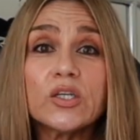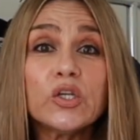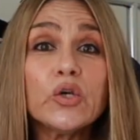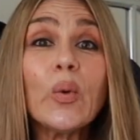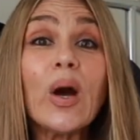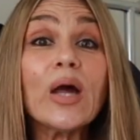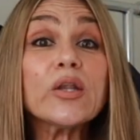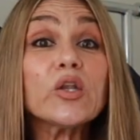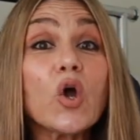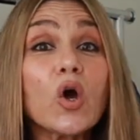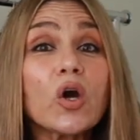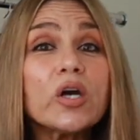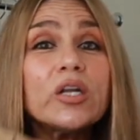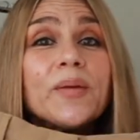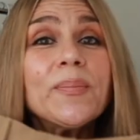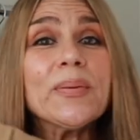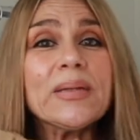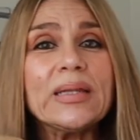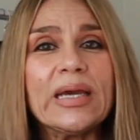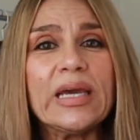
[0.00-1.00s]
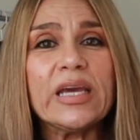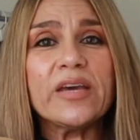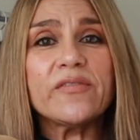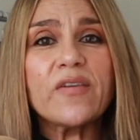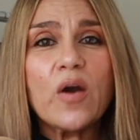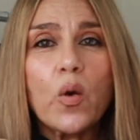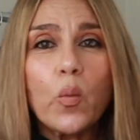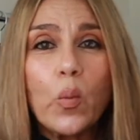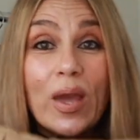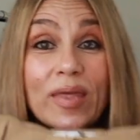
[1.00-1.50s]
you are not going to believe
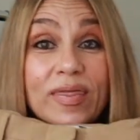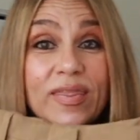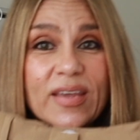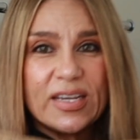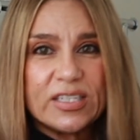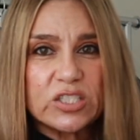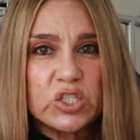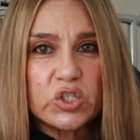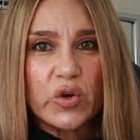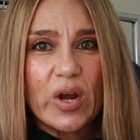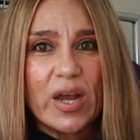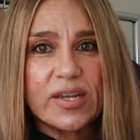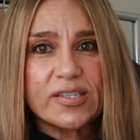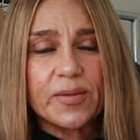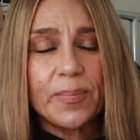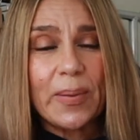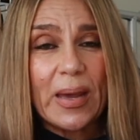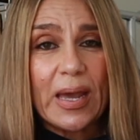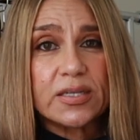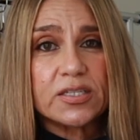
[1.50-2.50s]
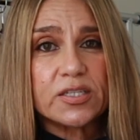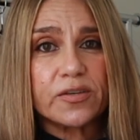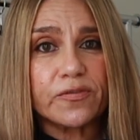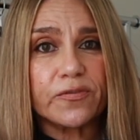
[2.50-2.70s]
where these trouser pants are